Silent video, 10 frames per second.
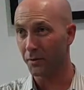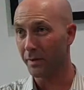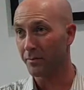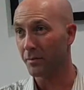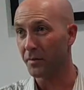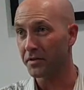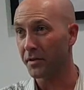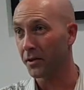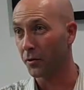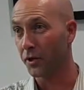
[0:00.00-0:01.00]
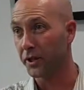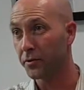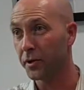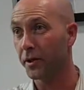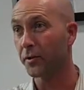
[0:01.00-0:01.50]
maybe a month ago or a
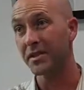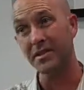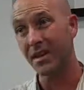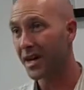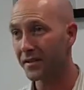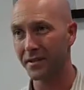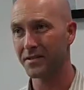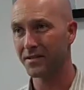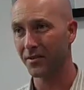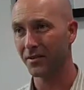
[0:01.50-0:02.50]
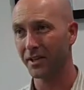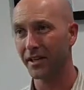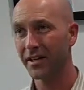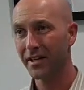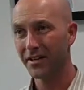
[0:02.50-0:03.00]
year ago is not
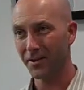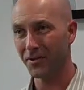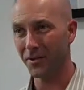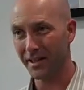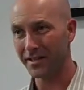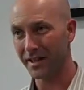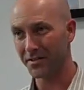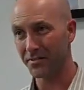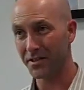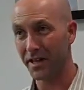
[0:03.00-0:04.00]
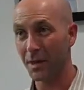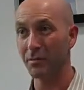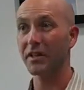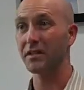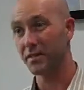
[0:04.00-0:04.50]
necessarily the correct answer today,
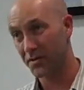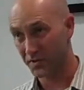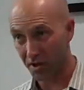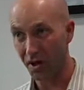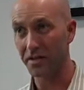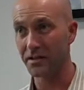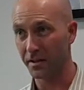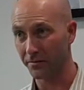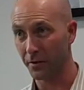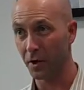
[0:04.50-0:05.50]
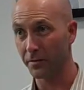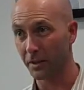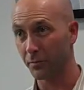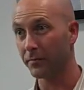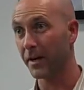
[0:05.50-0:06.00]
because this is constantly
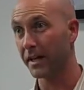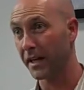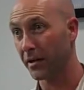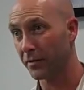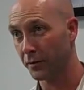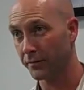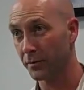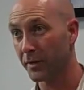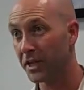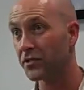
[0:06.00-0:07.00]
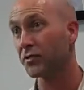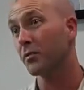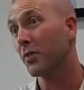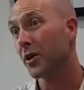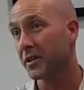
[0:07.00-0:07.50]
evolving and we're finding out new
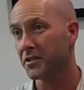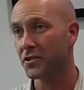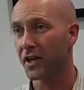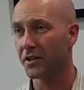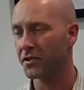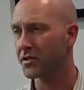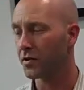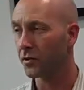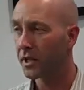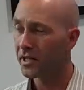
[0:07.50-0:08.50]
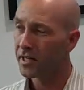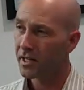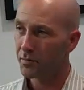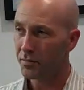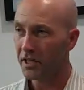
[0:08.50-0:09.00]
information or markets change, and so
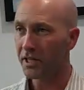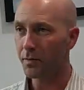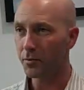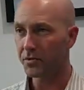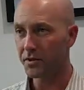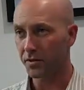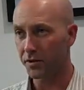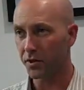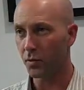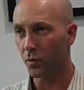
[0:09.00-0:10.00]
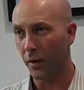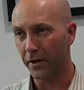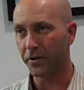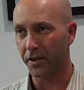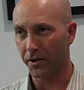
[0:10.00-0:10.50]
being able to know
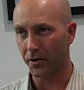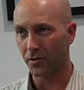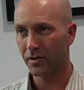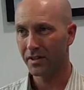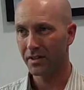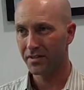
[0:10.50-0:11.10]
where to go